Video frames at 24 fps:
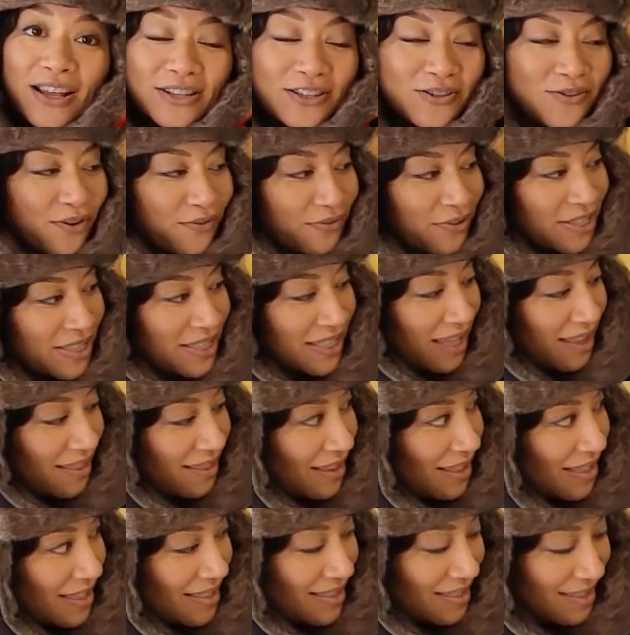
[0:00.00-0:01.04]
kids
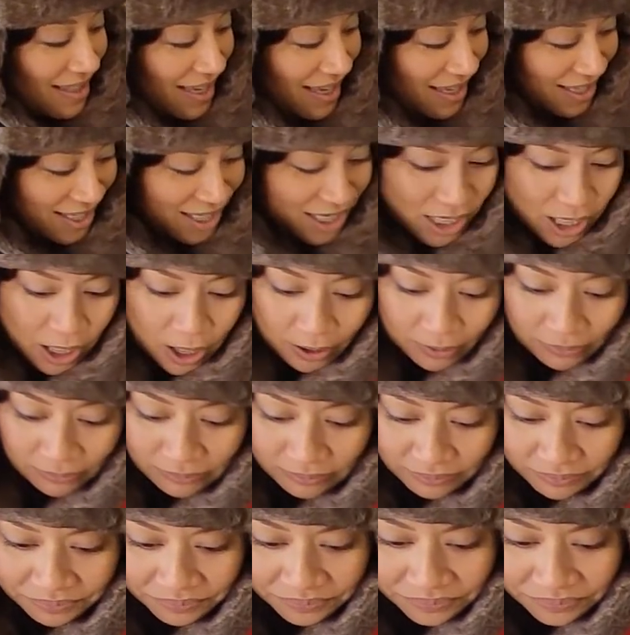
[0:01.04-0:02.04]
with those on their back.